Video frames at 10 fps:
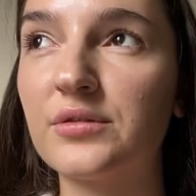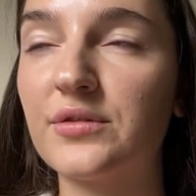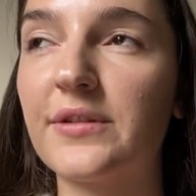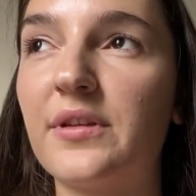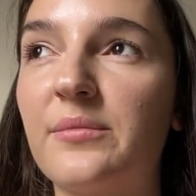to
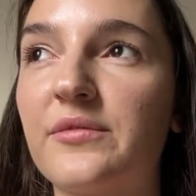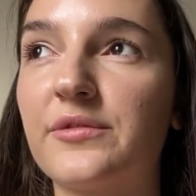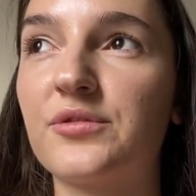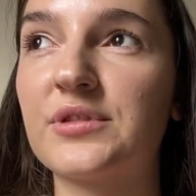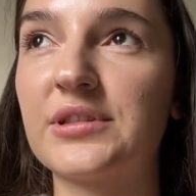
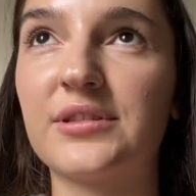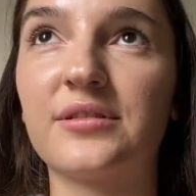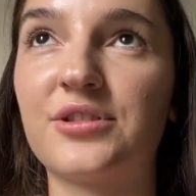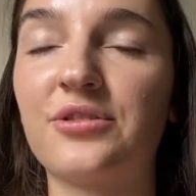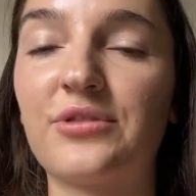the
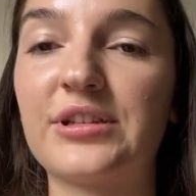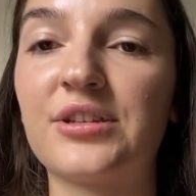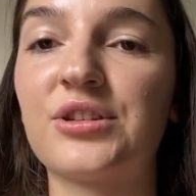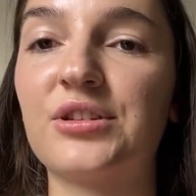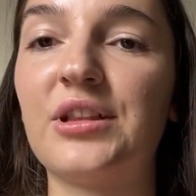
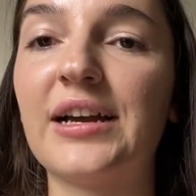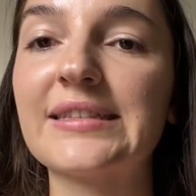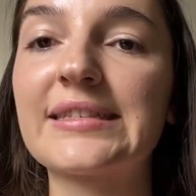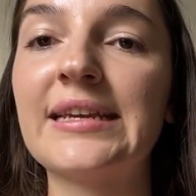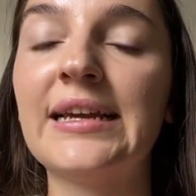generation lines.